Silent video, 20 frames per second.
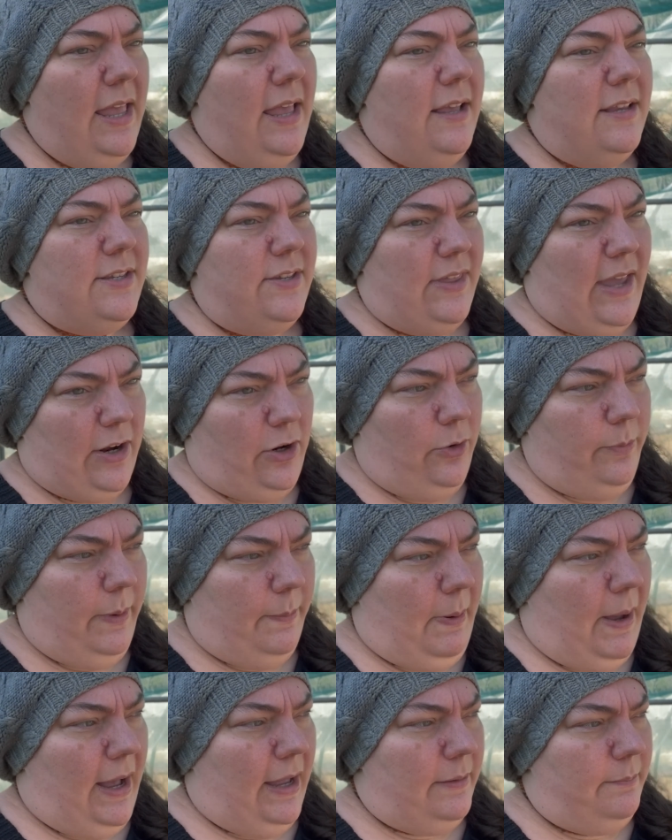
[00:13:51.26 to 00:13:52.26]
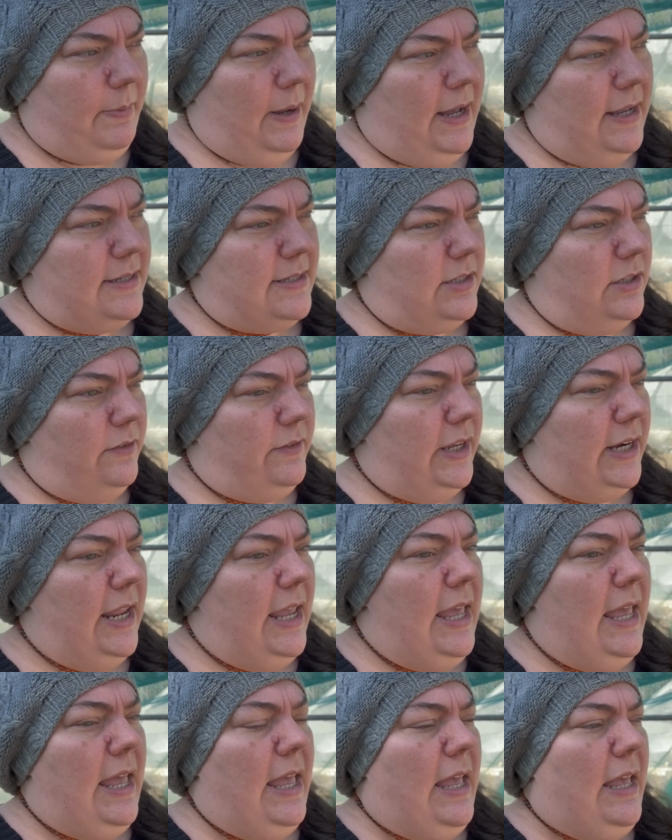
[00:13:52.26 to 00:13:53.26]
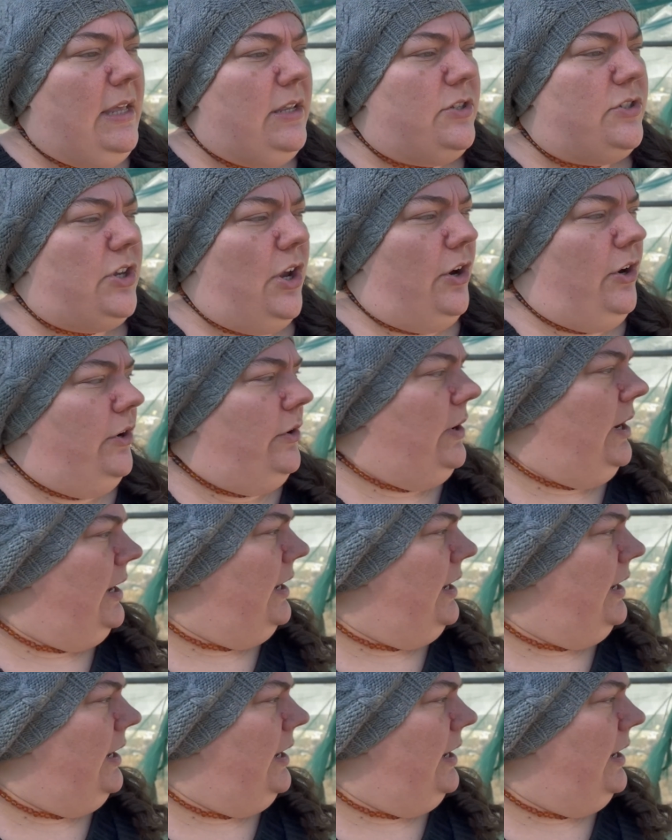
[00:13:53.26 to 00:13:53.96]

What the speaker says: so that could be part and parcel of it. So